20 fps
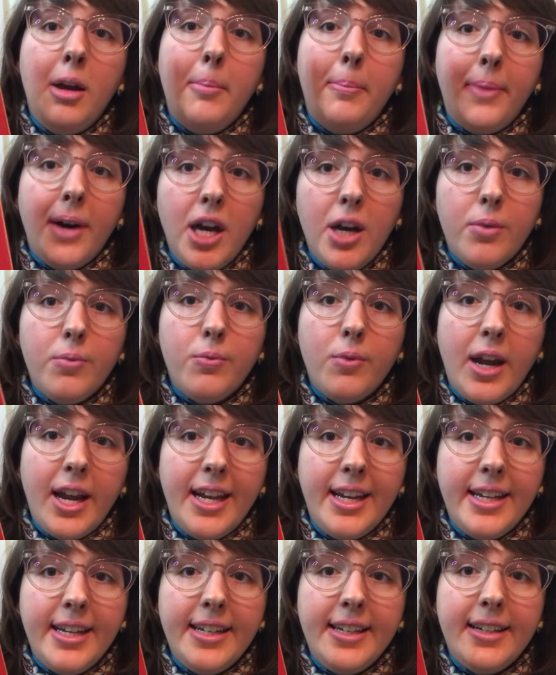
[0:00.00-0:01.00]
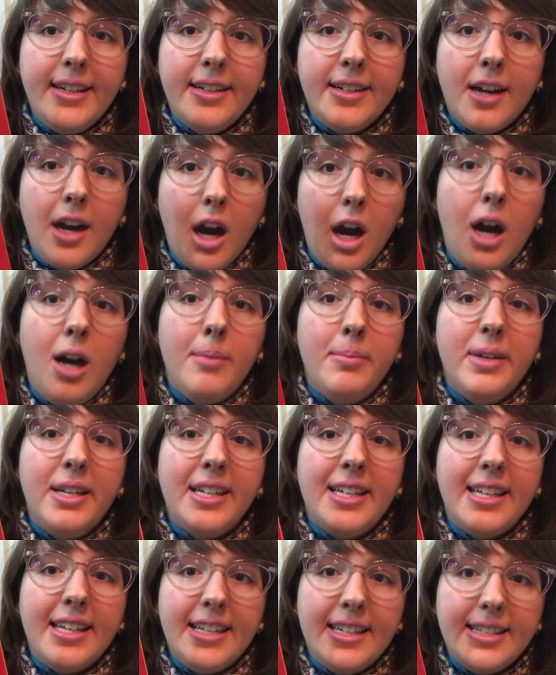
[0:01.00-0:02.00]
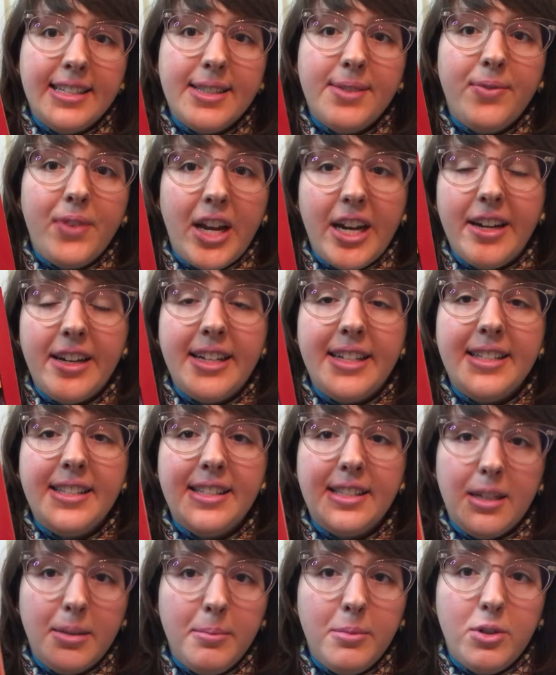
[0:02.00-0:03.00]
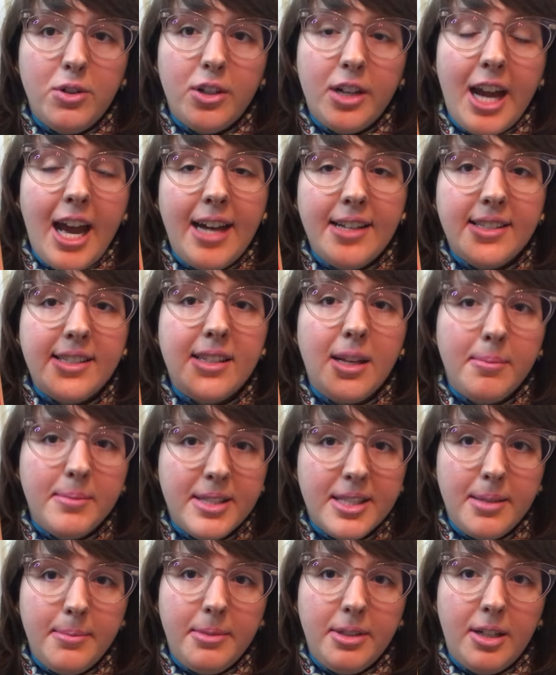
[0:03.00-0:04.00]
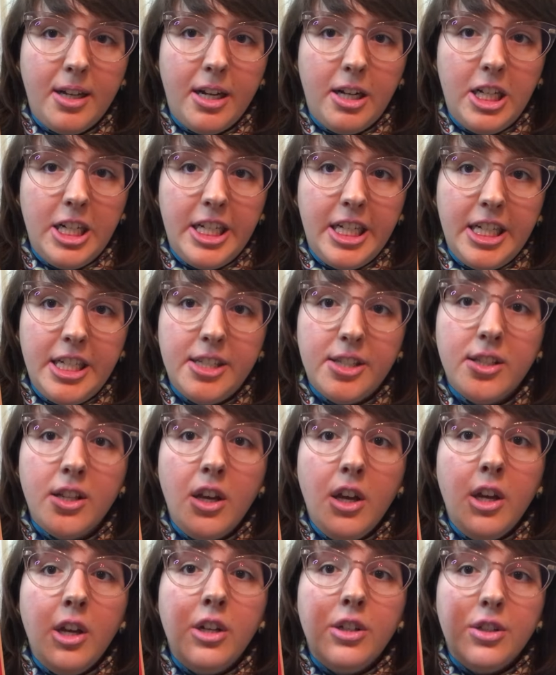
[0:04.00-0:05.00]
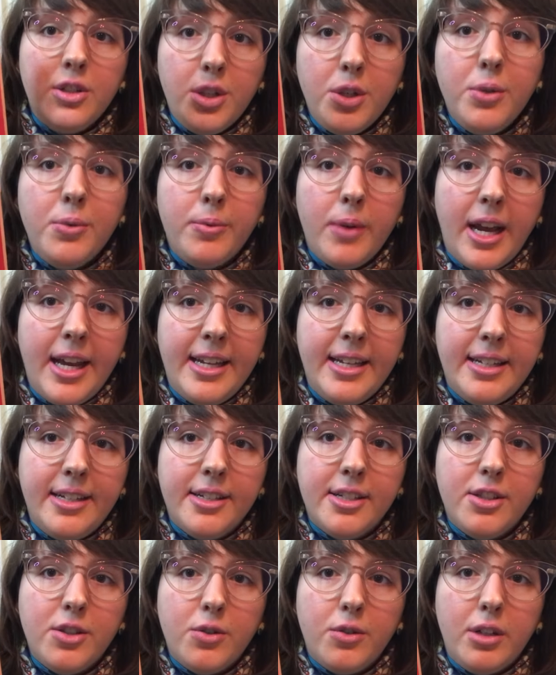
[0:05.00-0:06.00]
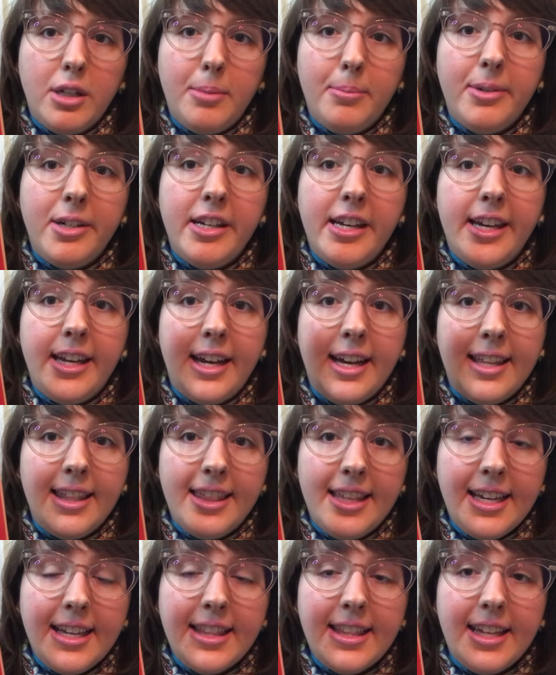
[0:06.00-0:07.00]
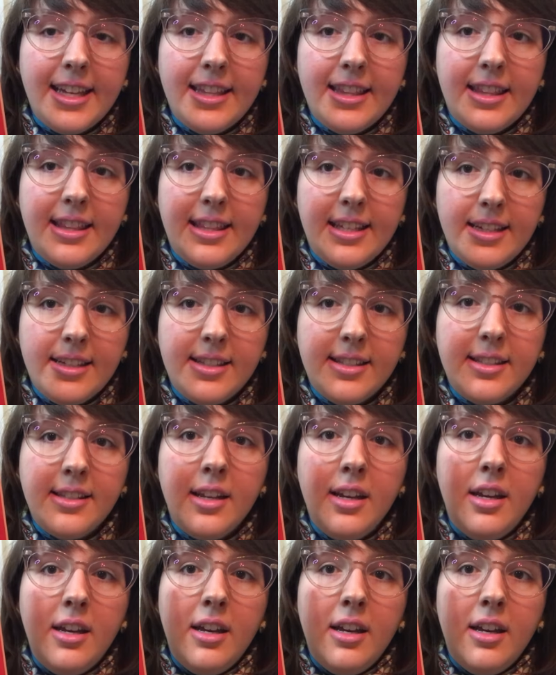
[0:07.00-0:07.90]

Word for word: But writing a comic is very similar, has some similarities to writing a screenplay, and I think that this